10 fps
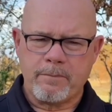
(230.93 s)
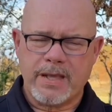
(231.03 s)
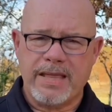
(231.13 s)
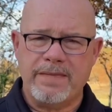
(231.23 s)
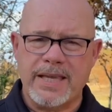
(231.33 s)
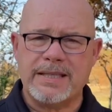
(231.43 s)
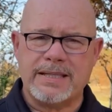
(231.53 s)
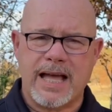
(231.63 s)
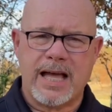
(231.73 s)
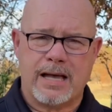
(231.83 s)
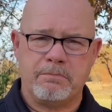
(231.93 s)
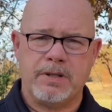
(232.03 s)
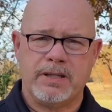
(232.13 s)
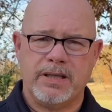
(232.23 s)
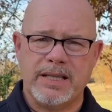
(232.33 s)
in this
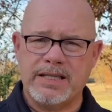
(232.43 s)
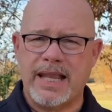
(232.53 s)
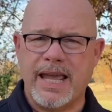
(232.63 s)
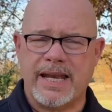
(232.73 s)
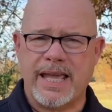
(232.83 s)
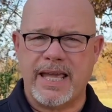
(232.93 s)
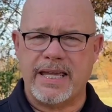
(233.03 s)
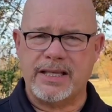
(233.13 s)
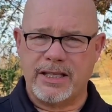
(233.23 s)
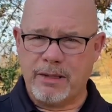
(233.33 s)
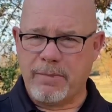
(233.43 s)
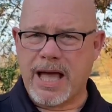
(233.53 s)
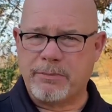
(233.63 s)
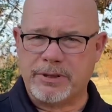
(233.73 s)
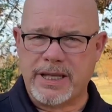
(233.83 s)
time, this day and age, in the
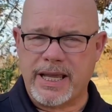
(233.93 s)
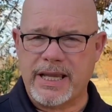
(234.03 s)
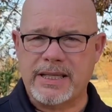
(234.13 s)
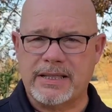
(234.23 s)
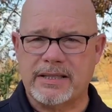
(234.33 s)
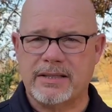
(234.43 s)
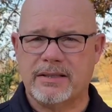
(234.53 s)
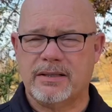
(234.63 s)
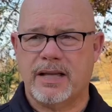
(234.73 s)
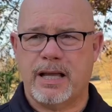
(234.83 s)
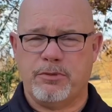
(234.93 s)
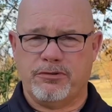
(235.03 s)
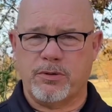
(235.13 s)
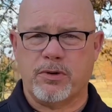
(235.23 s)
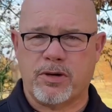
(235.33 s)
Bible days and
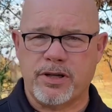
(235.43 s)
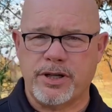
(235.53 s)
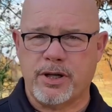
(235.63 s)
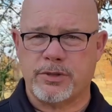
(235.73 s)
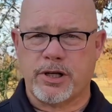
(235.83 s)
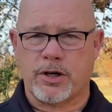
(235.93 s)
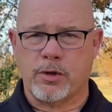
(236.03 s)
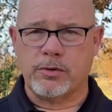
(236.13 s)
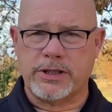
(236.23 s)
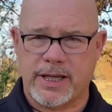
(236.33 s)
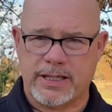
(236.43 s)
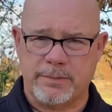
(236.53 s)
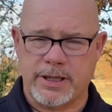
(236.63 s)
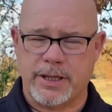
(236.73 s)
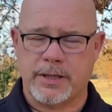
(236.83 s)
before, we're talking Old
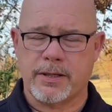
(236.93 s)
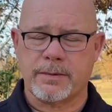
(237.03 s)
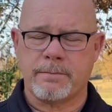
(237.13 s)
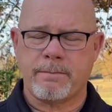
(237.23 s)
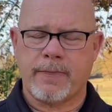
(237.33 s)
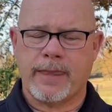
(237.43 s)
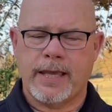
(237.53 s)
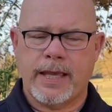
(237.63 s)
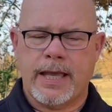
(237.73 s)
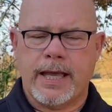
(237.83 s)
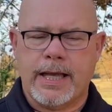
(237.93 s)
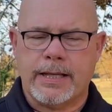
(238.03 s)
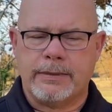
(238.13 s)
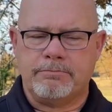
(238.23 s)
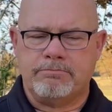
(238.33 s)
Testament here,
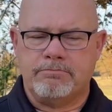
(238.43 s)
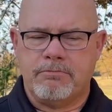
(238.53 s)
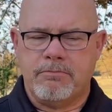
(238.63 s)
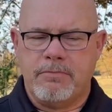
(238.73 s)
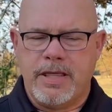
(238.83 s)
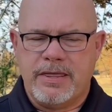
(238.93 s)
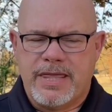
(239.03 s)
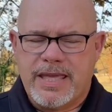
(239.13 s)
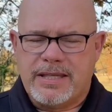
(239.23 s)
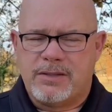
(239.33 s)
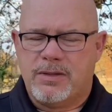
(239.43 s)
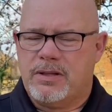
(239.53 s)
um, this